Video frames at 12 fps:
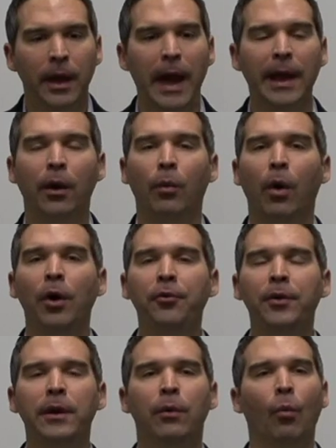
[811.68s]
and are
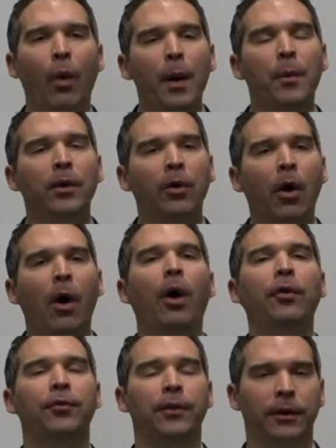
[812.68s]
wondering what would
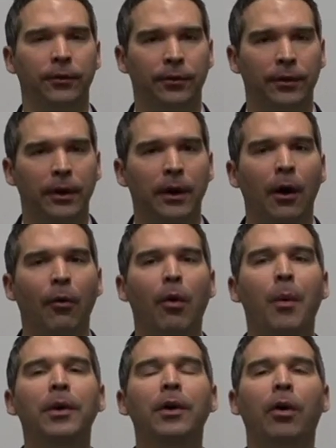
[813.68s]
cause this?
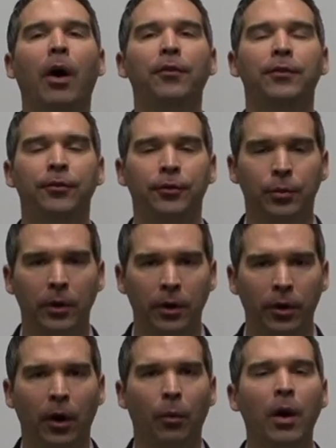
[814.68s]
What would cause this to
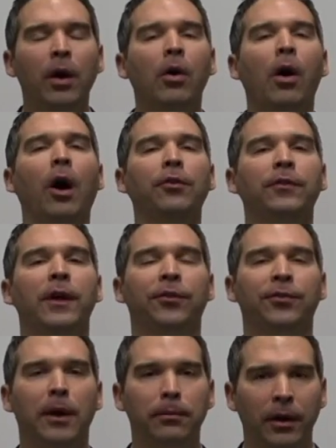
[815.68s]
occur? What causes that
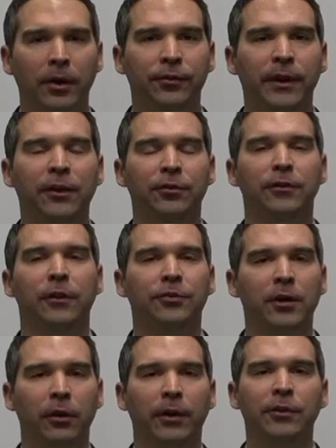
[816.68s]
subluxation
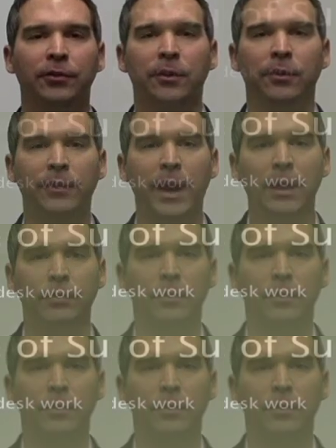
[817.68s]
degeneration inside of